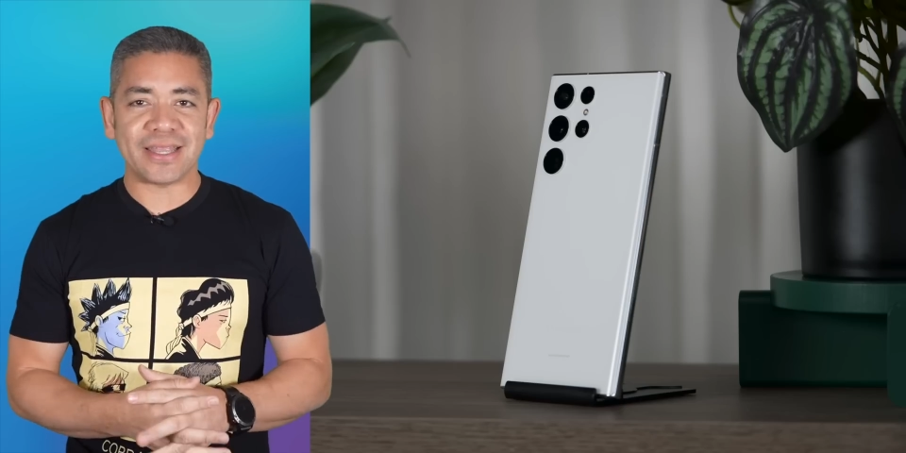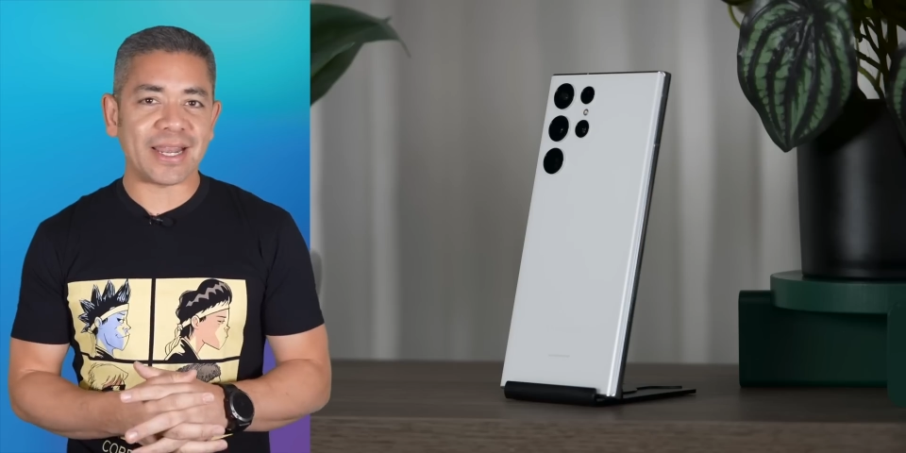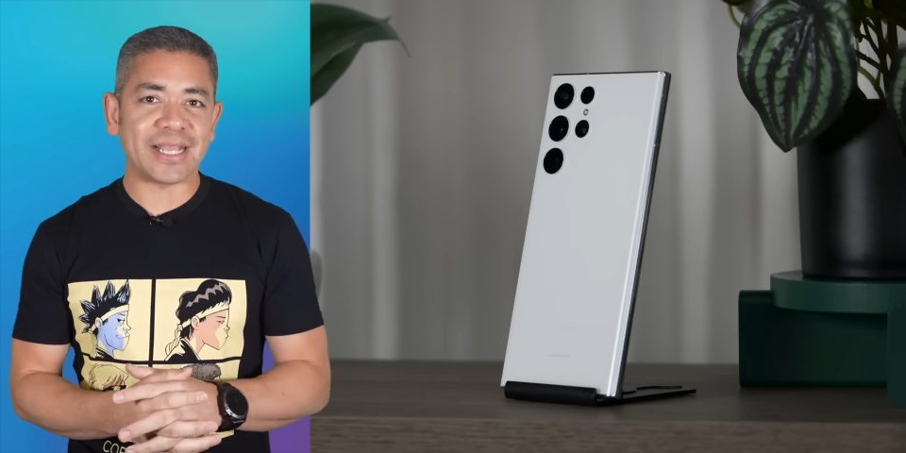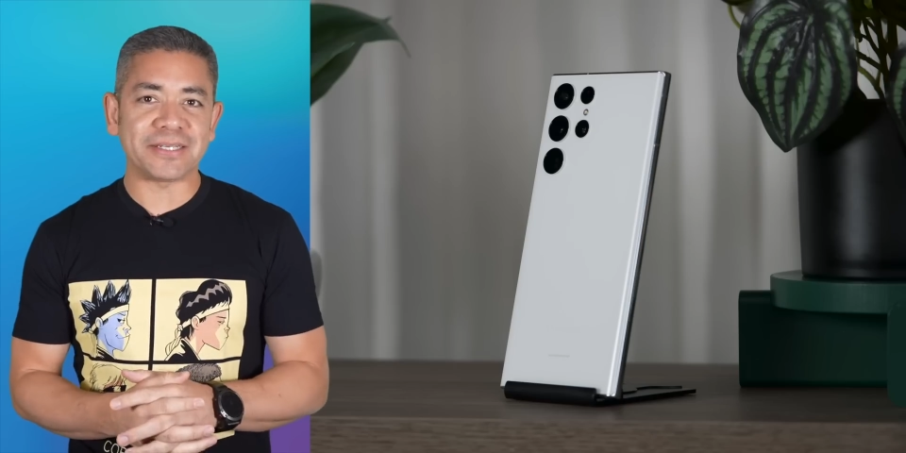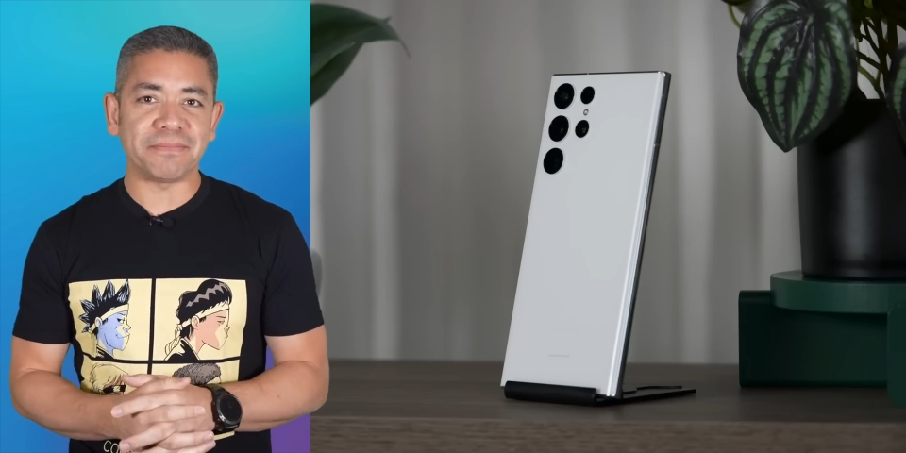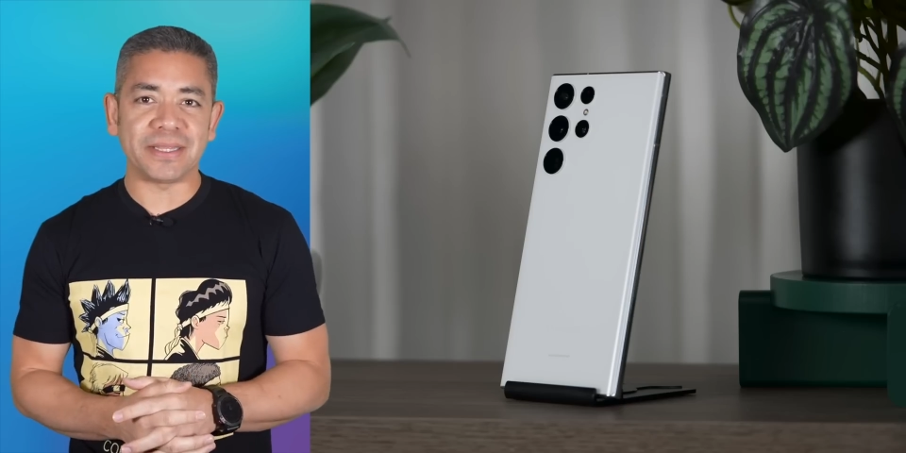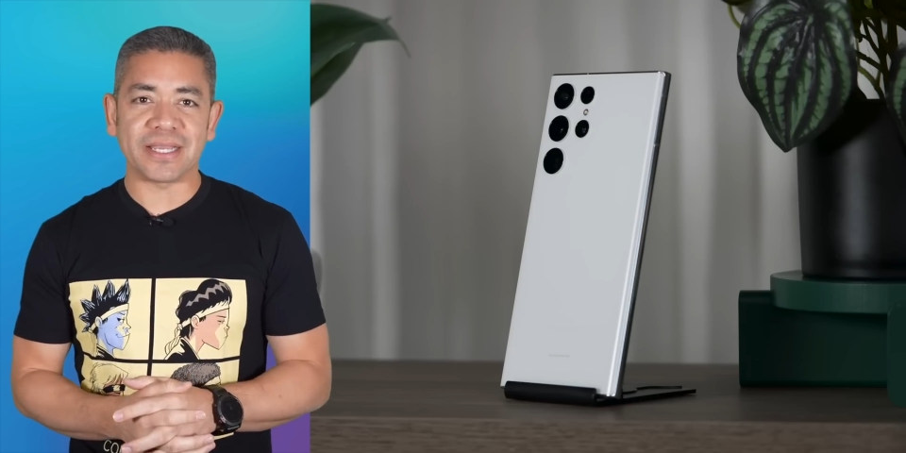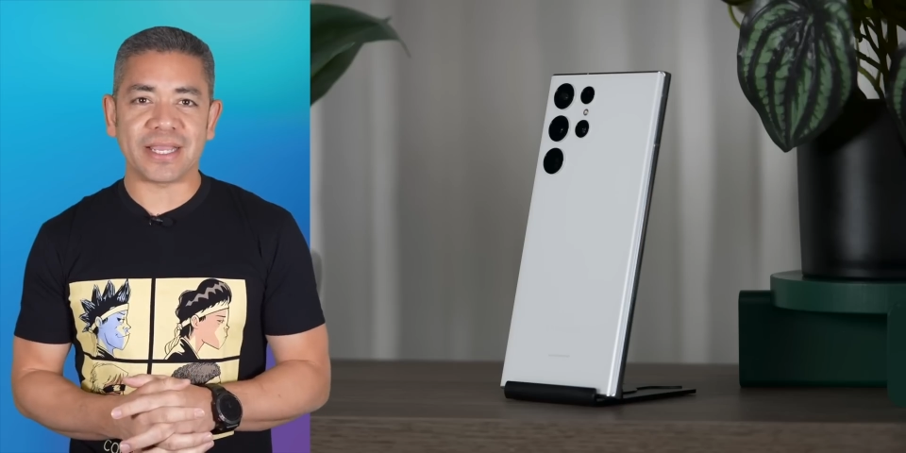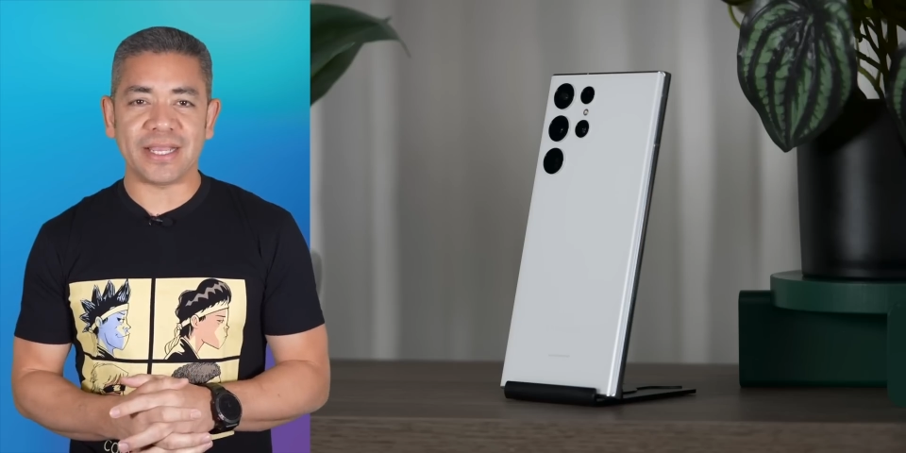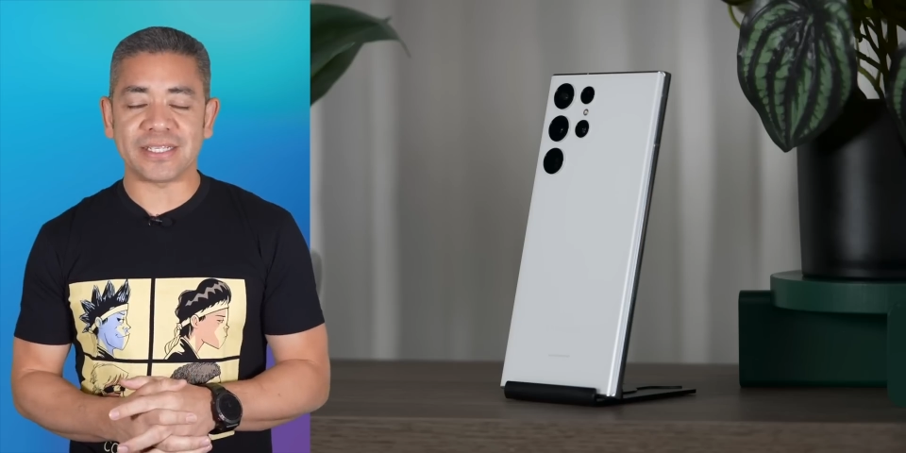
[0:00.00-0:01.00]
that hasn't been
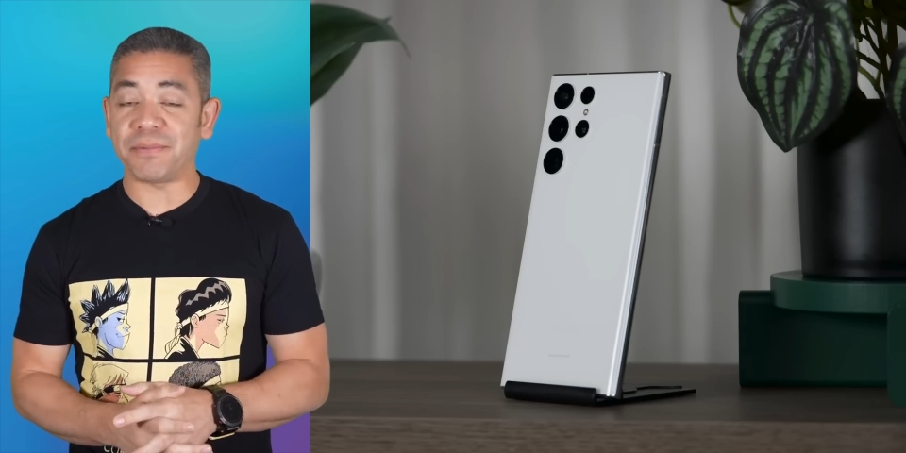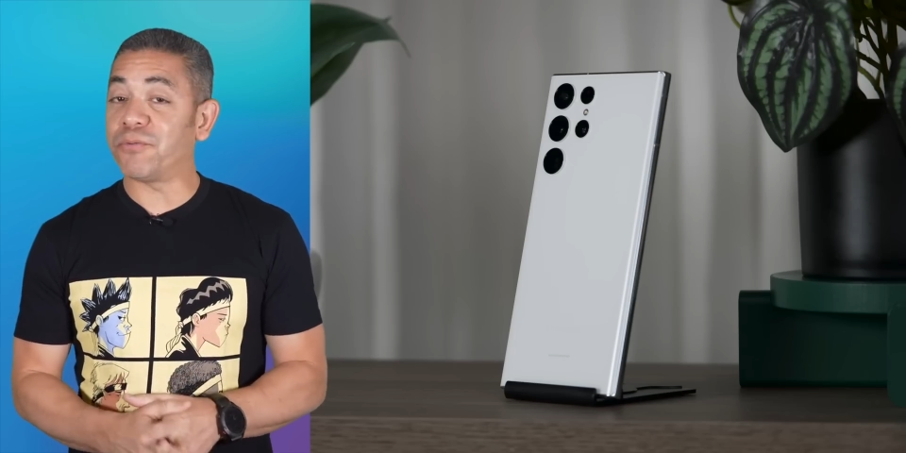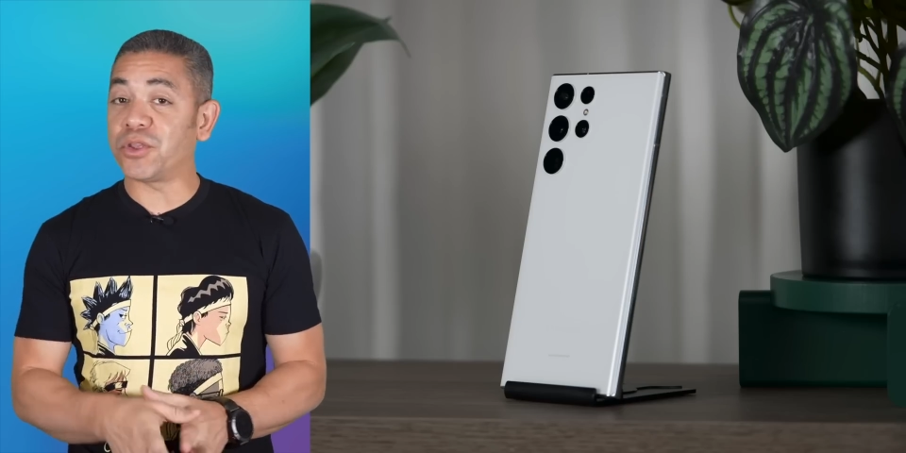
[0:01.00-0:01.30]
the case. I mean,